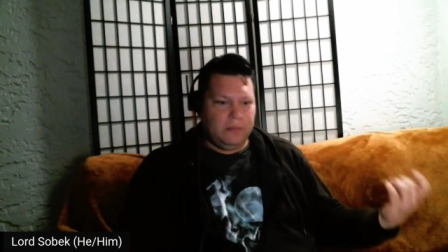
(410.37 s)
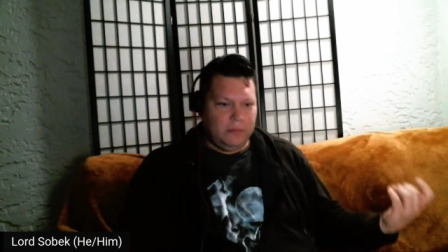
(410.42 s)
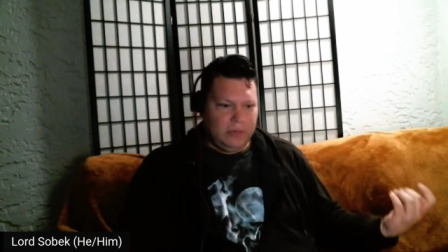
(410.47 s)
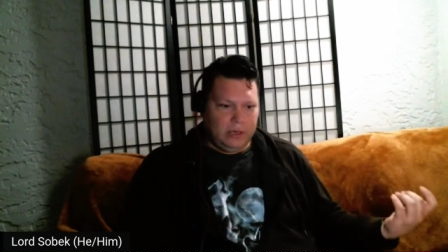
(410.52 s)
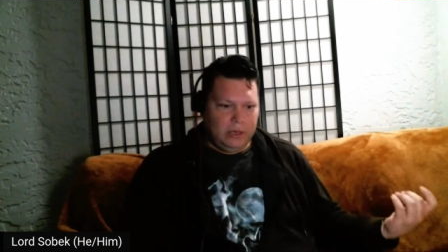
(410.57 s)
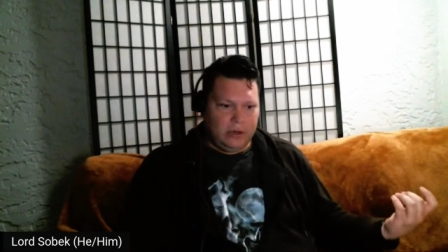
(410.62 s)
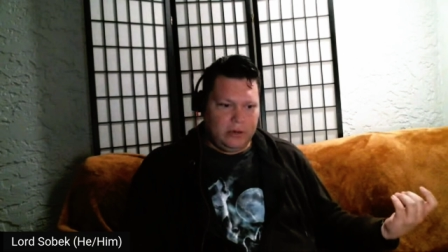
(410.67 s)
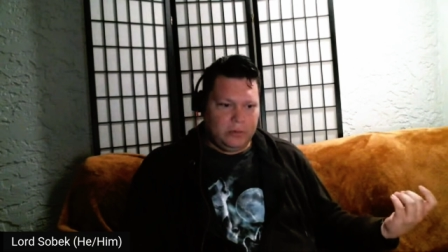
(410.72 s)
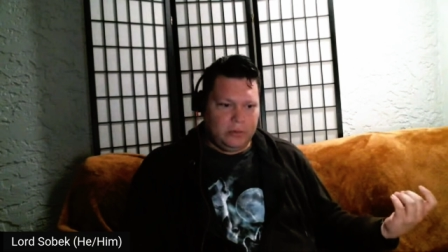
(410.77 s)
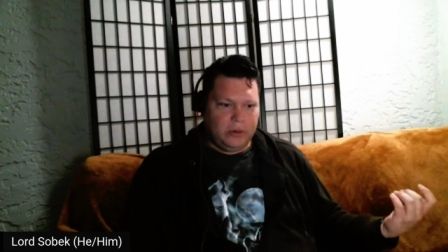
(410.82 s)

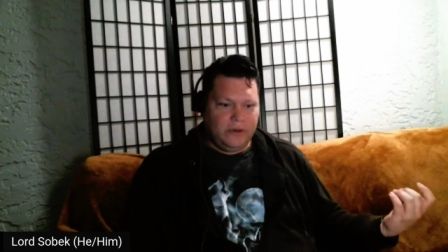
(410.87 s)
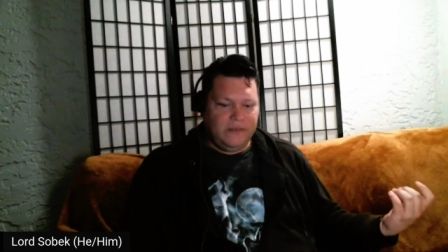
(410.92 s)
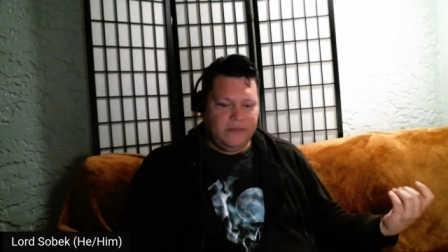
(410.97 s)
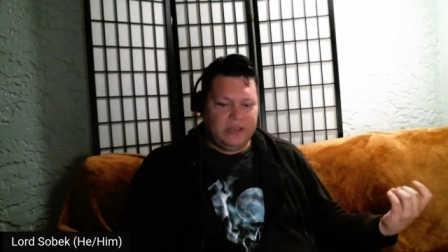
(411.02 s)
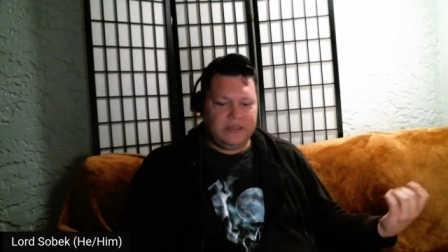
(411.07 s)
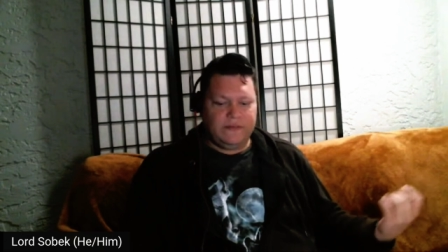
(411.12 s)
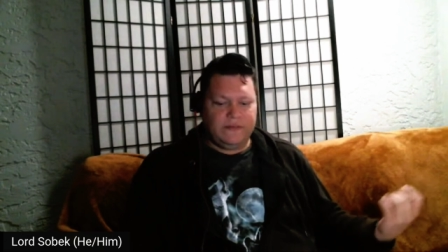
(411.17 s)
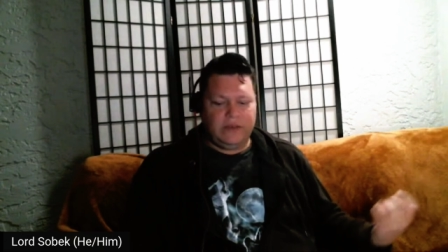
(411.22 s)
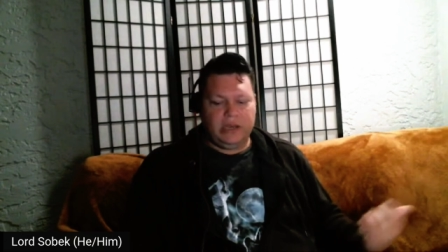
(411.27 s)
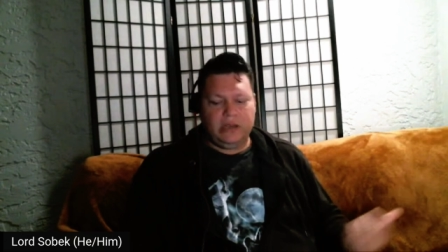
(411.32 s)
in our
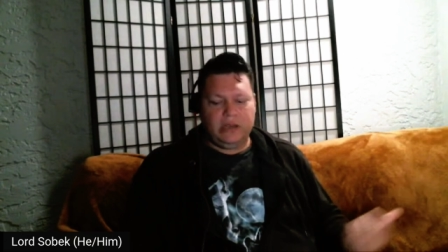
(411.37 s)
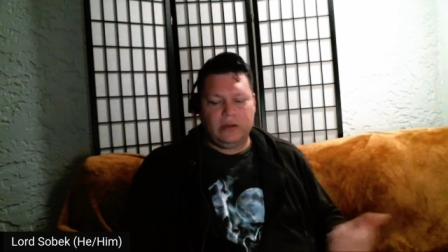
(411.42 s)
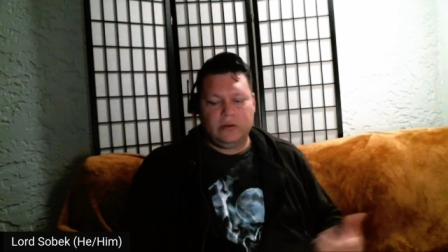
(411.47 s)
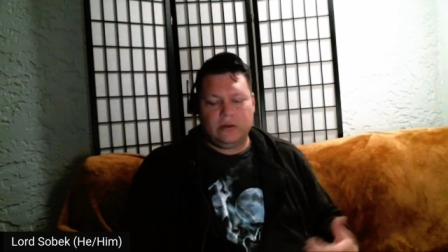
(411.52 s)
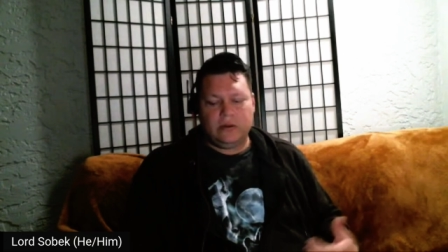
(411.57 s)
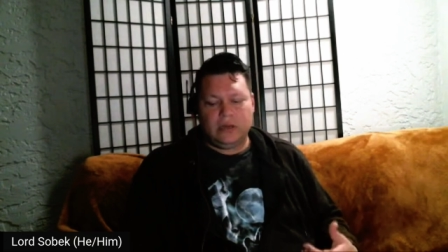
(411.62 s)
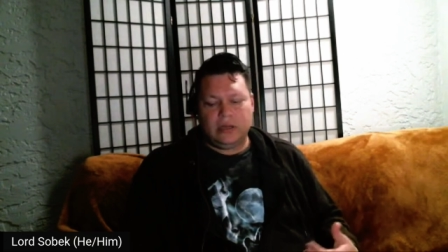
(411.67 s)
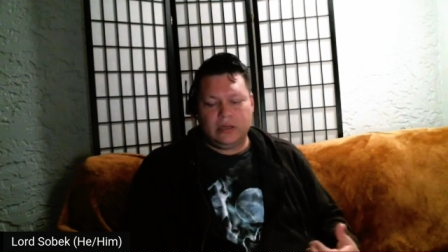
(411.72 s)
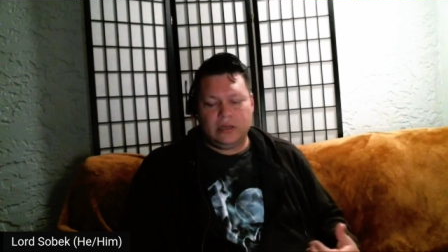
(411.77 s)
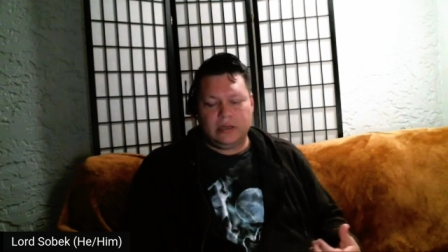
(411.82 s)
previous video,
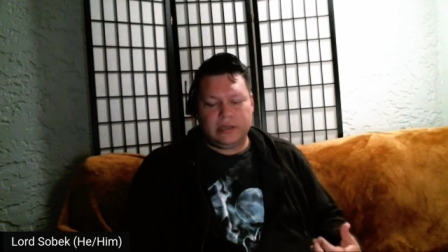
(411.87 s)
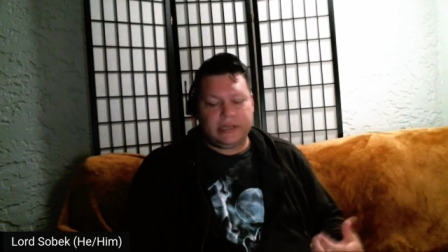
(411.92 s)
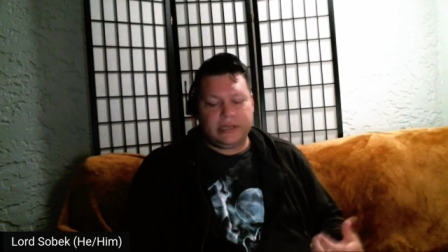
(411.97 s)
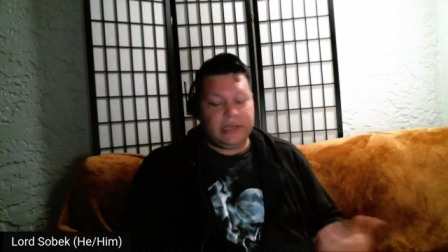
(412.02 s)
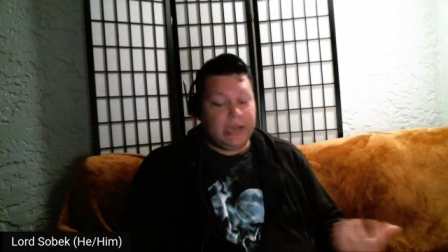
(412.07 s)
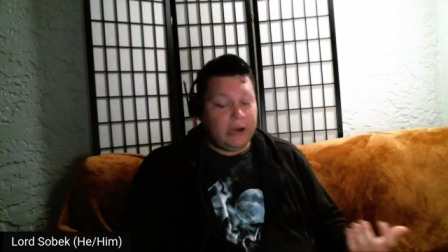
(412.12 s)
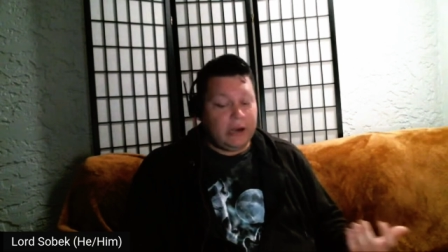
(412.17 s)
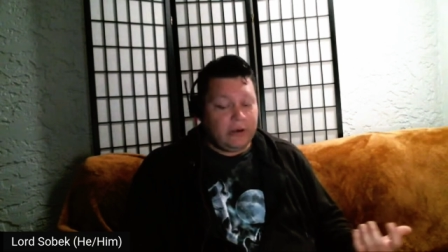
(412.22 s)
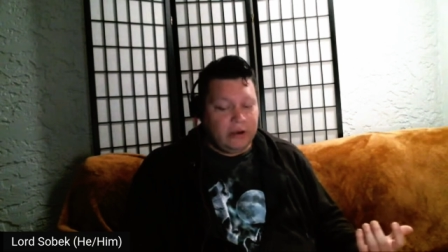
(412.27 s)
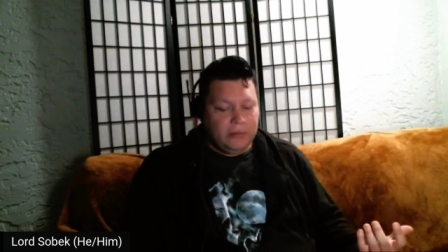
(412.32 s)
uh,
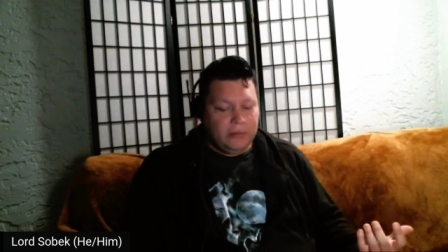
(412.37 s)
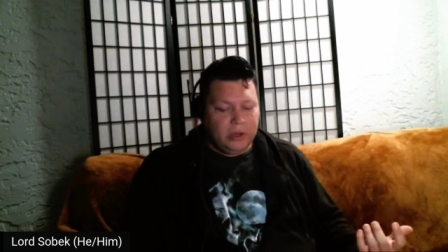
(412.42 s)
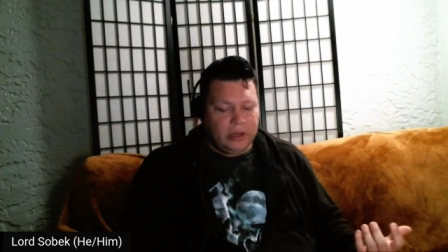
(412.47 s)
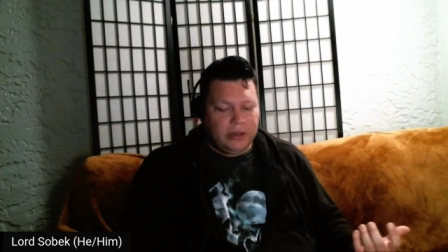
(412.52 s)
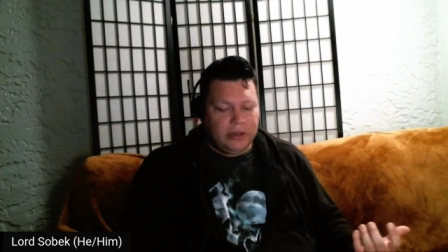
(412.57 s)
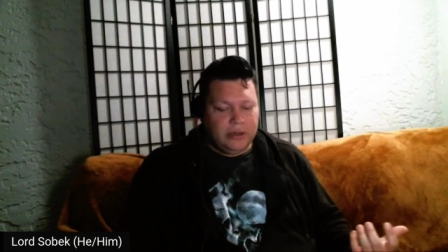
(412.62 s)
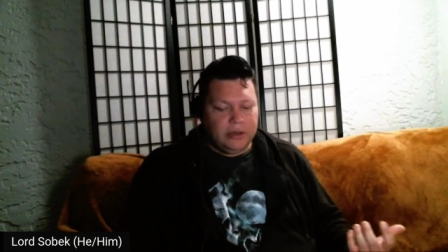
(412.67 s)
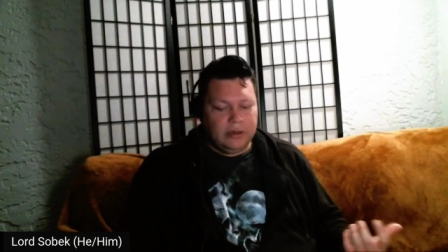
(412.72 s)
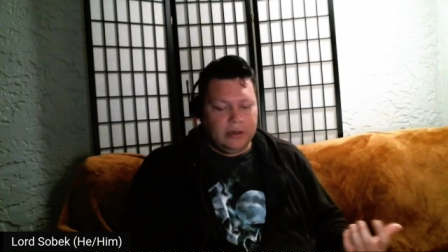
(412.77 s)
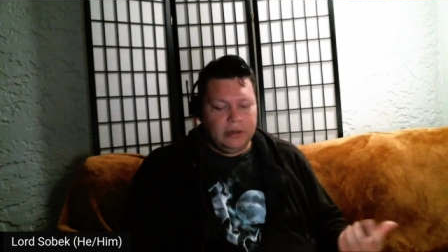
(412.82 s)

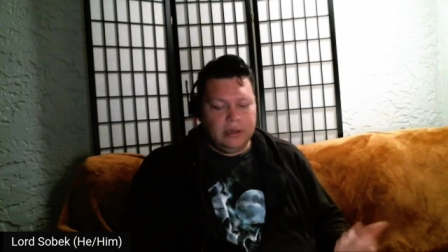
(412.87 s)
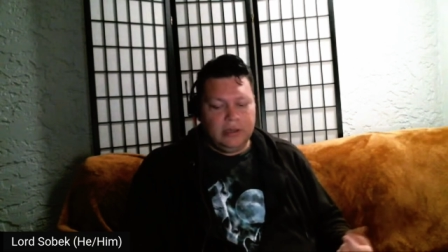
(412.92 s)
Chaeremon,